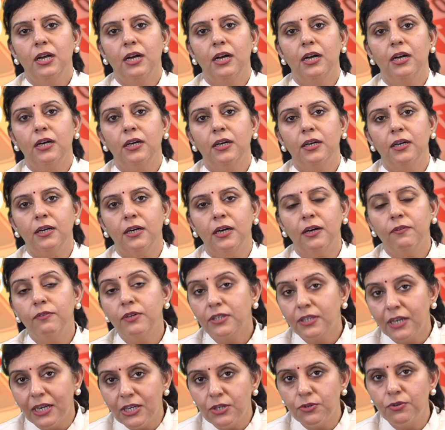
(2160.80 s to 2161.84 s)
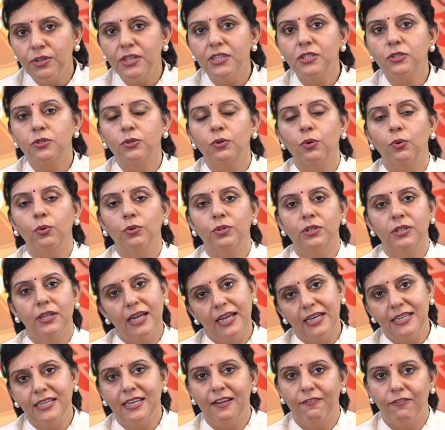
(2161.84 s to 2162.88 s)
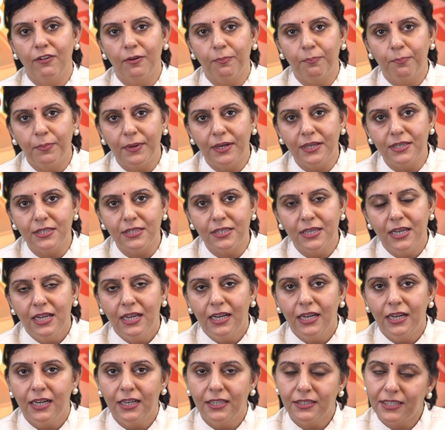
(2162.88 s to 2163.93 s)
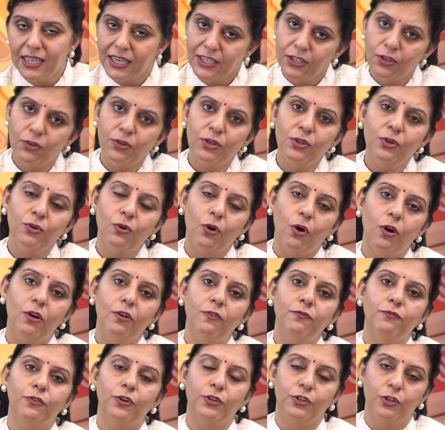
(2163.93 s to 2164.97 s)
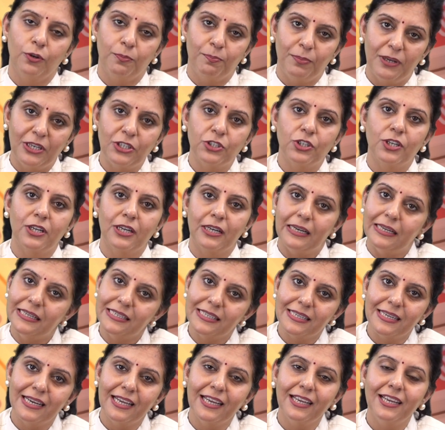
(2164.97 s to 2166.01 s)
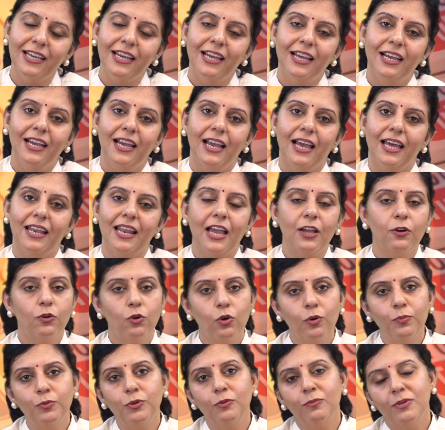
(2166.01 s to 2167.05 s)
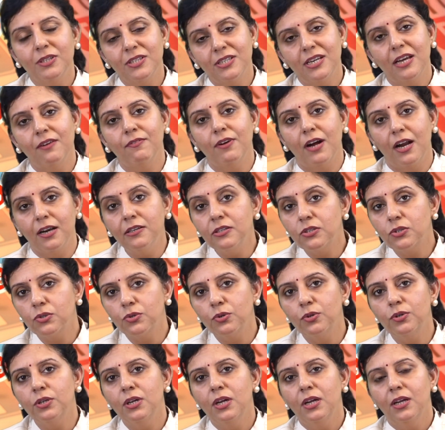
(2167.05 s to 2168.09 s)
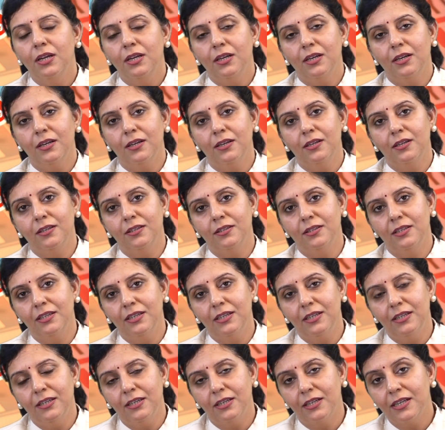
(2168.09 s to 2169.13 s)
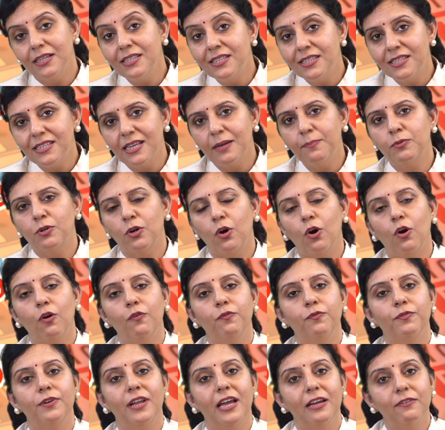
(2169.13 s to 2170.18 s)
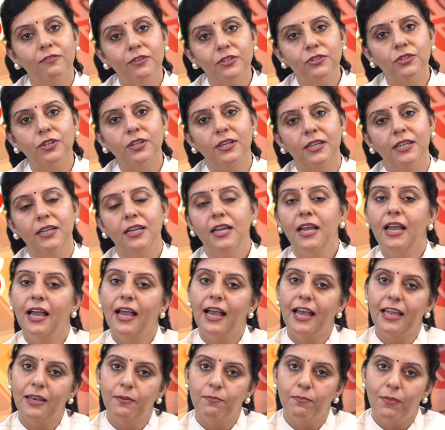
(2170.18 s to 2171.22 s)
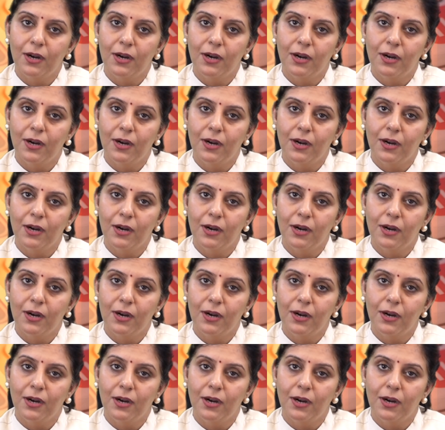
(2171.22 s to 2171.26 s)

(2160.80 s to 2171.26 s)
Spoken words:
our country's growth and development. Thanking you all for your patient listening, and I hope you must have understood the concept of diversity and